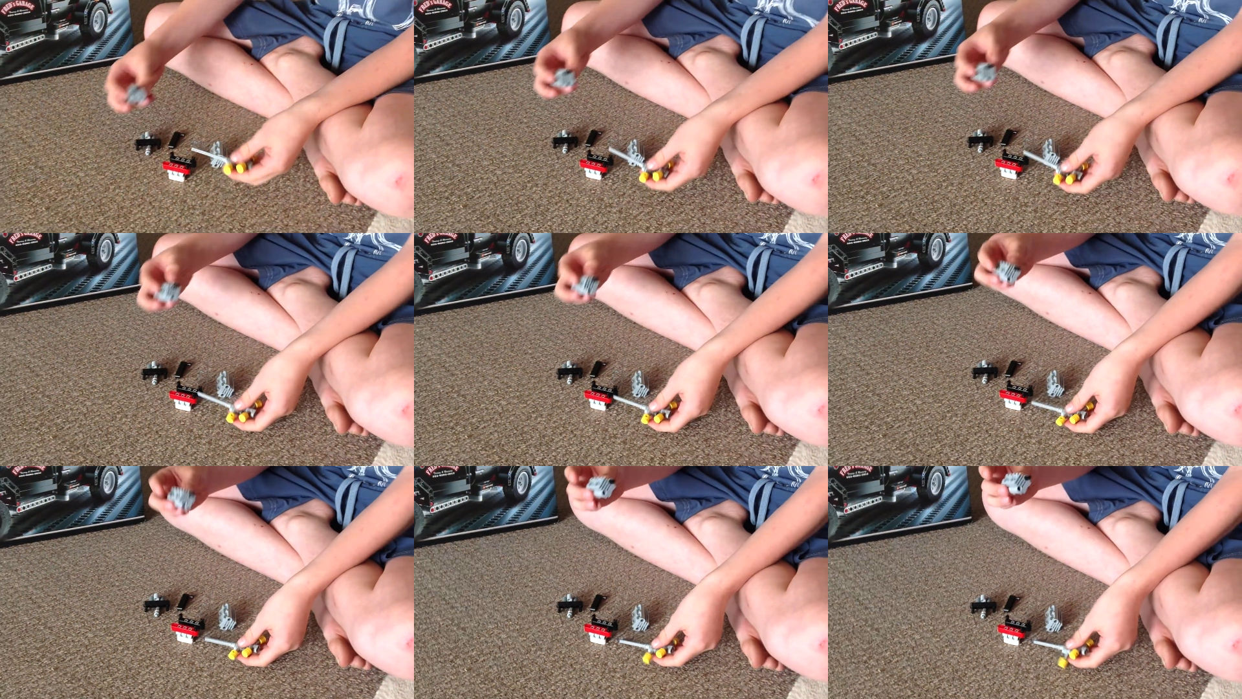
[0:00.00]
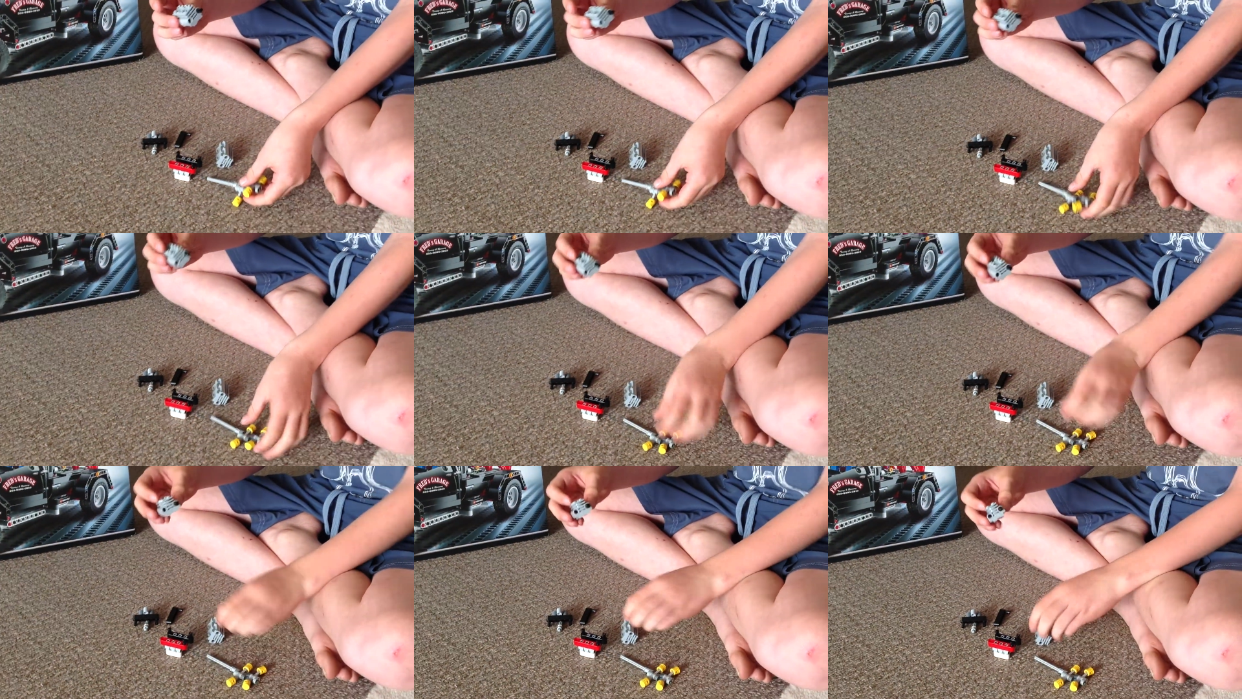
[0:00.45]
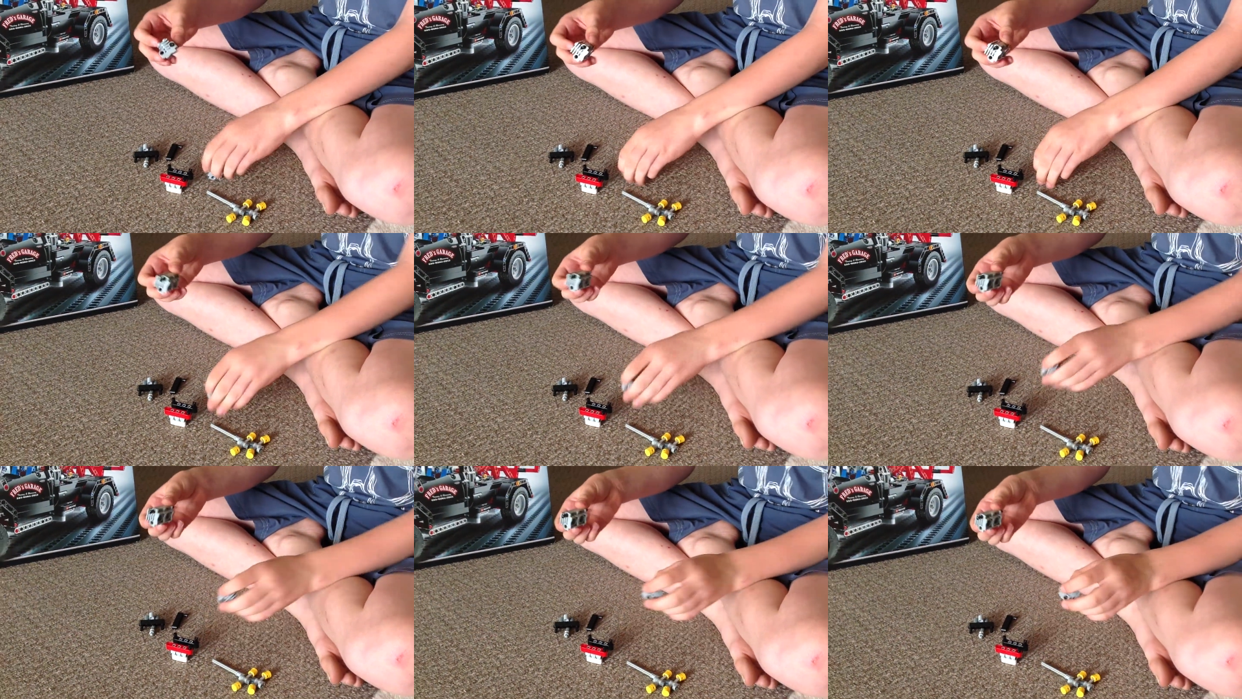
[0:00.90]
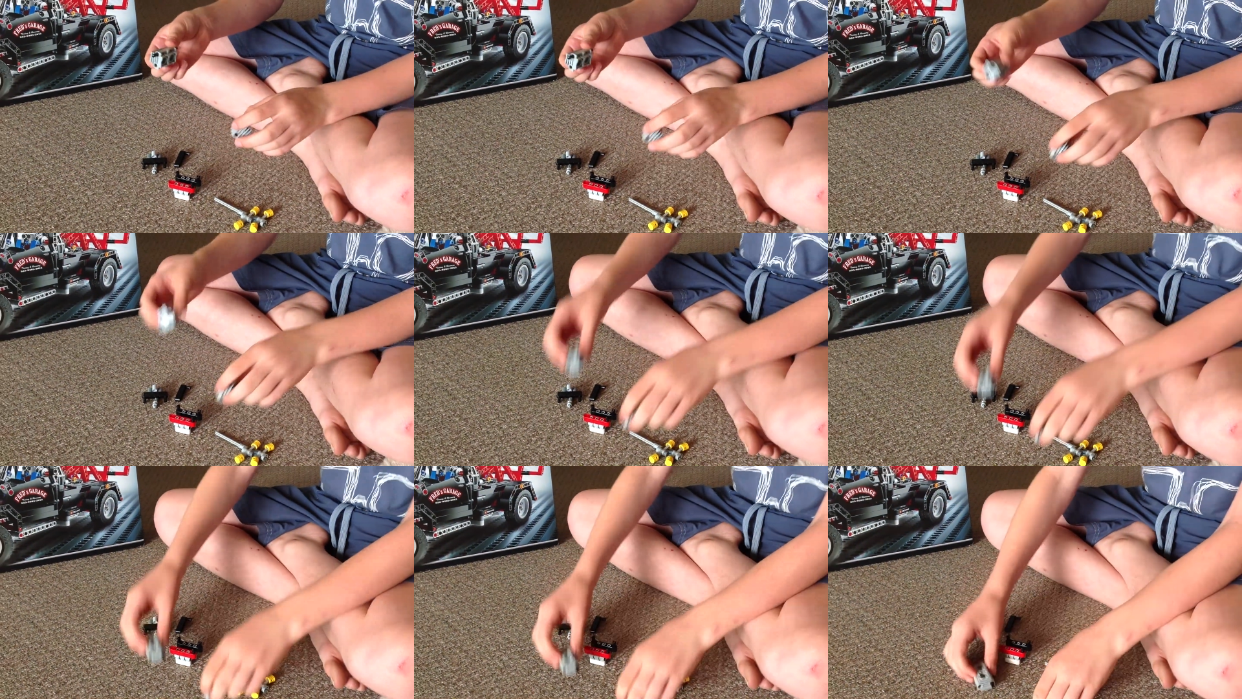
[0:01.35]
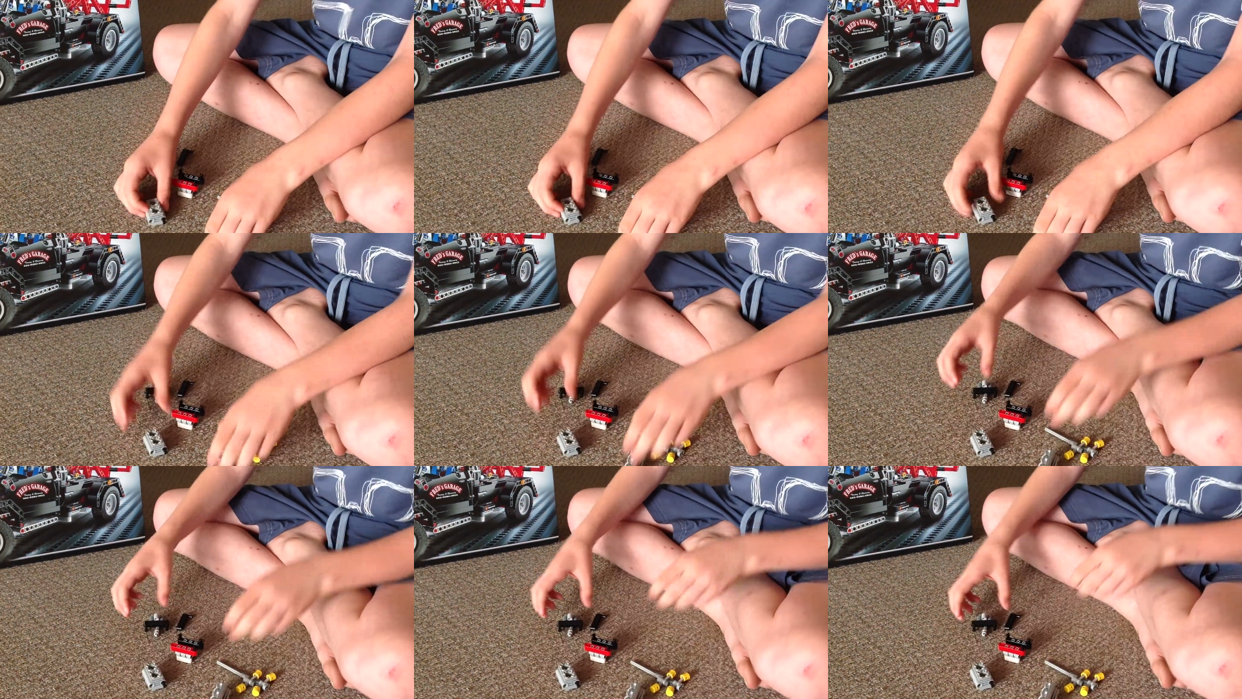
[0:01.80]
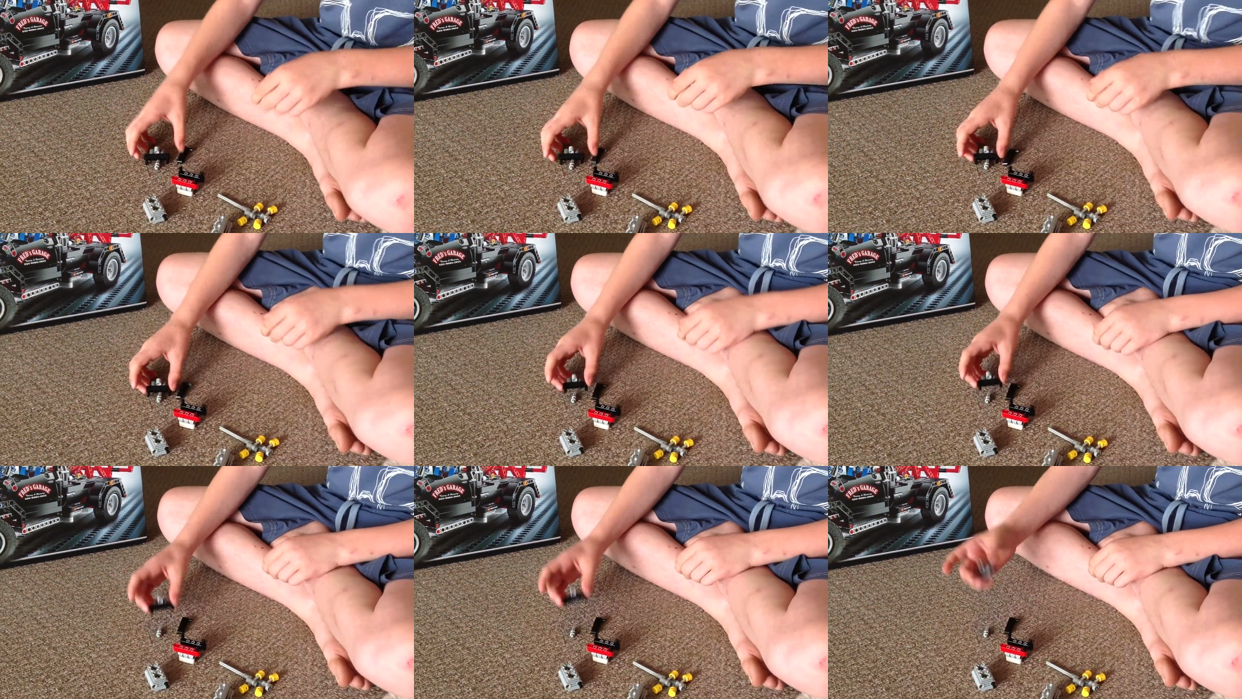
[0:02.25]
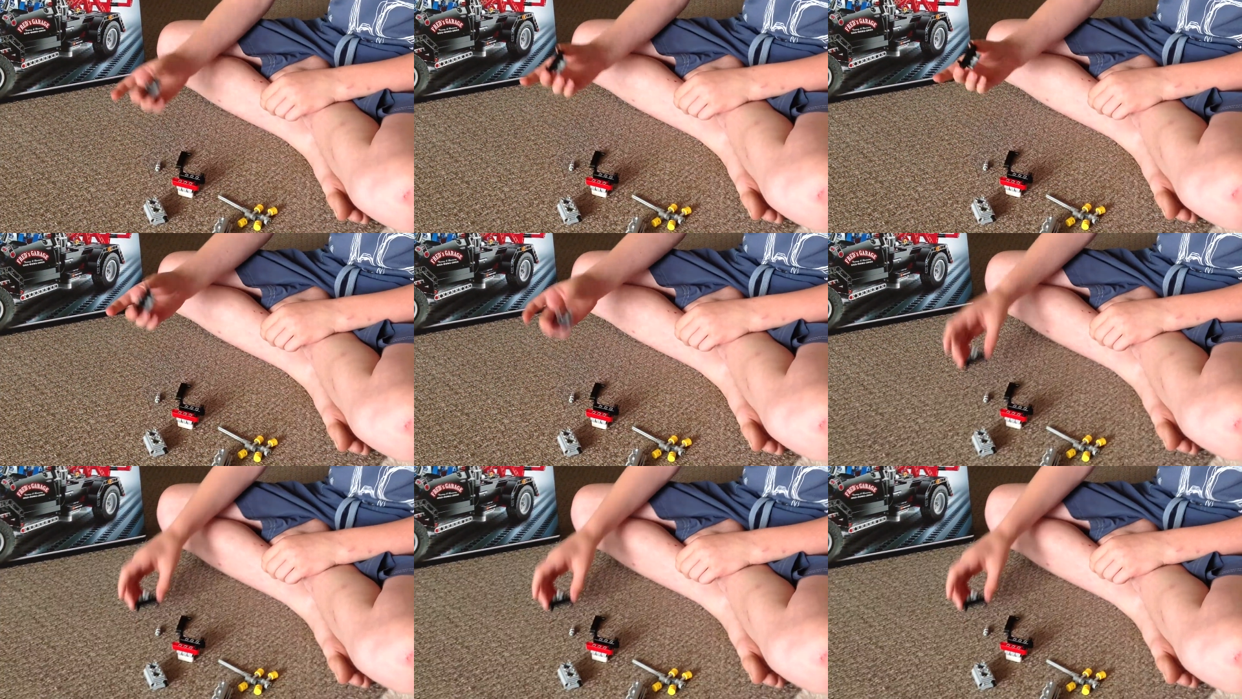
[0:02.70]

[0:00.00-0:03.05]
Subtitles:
No face is visible, so there are no lips to read.